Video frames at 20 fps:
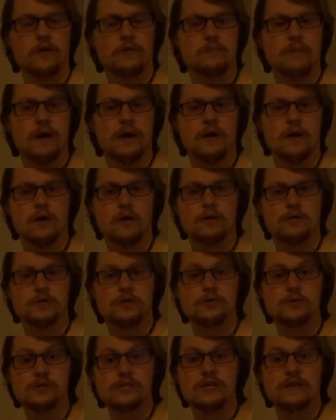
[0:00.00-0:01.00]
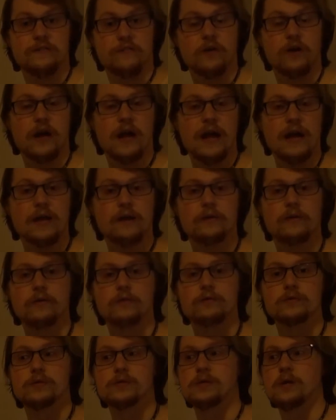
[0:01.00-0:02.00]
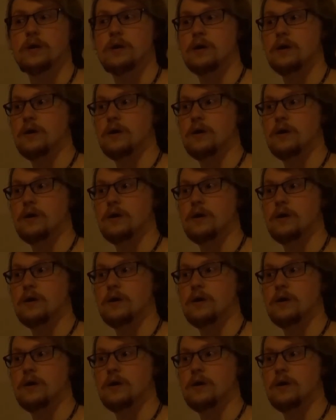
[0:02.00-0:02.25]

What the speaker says: and beta are 2 different angles,